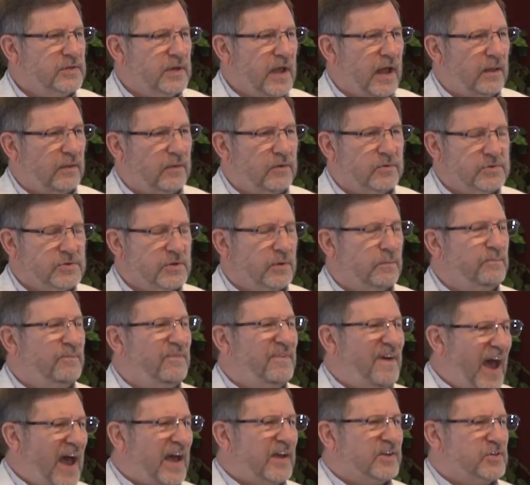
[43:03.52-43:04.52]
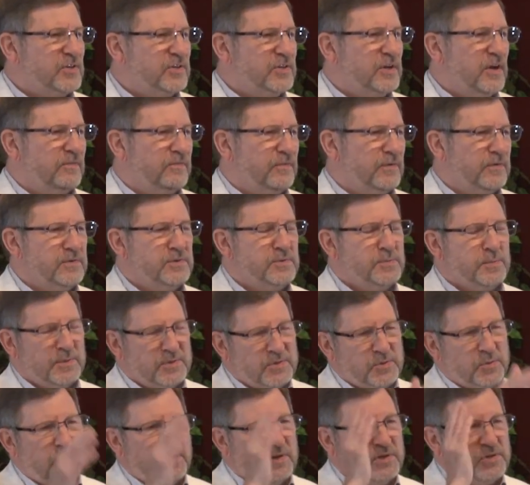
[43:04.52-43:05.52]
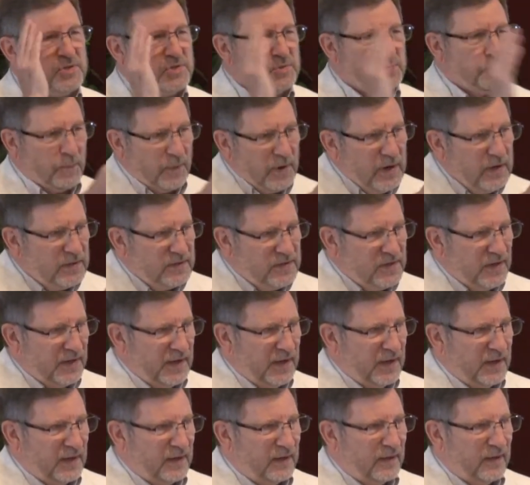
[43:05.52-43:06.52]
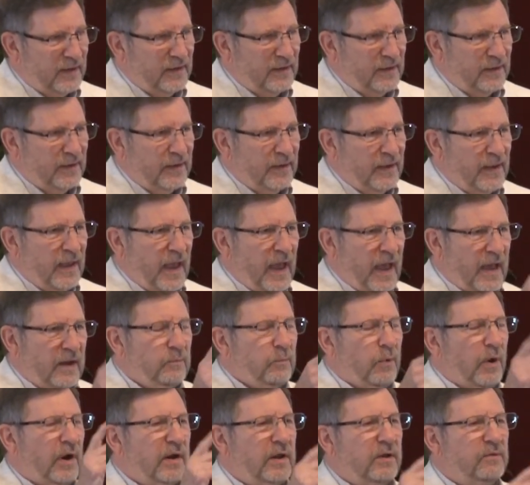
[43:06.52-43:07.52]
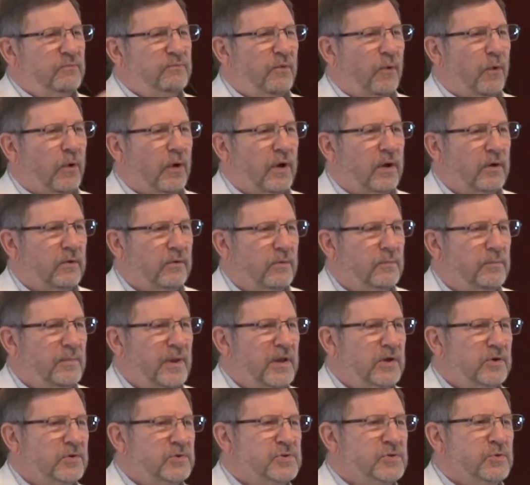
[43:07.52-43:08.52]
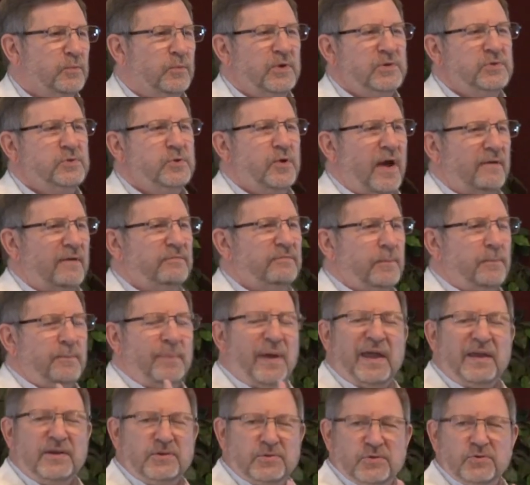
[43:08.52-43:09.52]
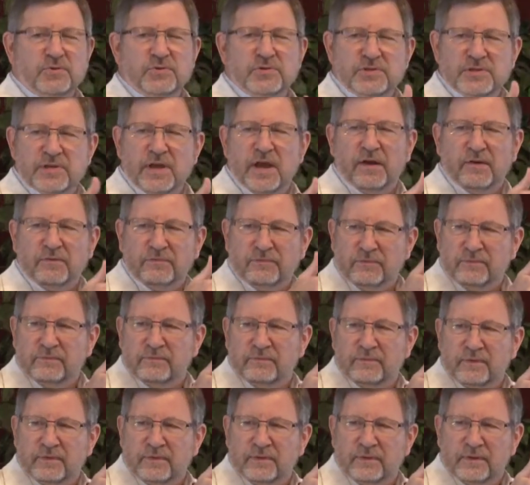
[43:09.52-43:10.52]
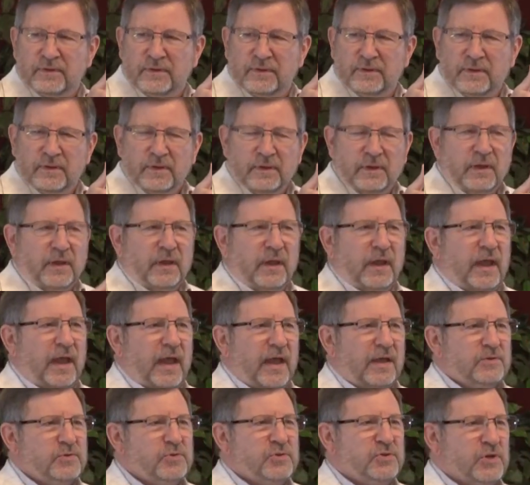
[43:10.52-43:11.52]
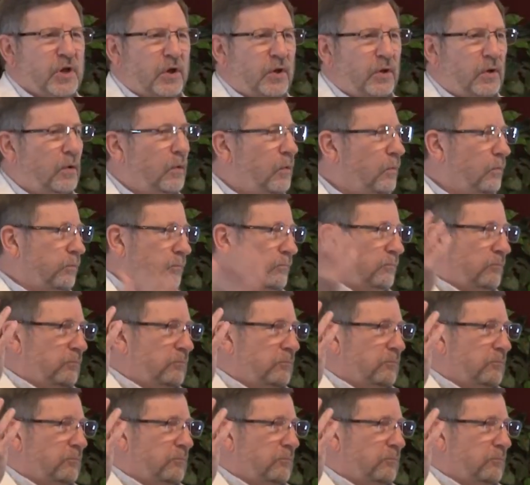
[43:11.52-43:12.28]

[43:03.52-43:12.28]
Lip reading: Now, there's a vast difference between sprinting and running 400 meters in which you have to pace yourself. And so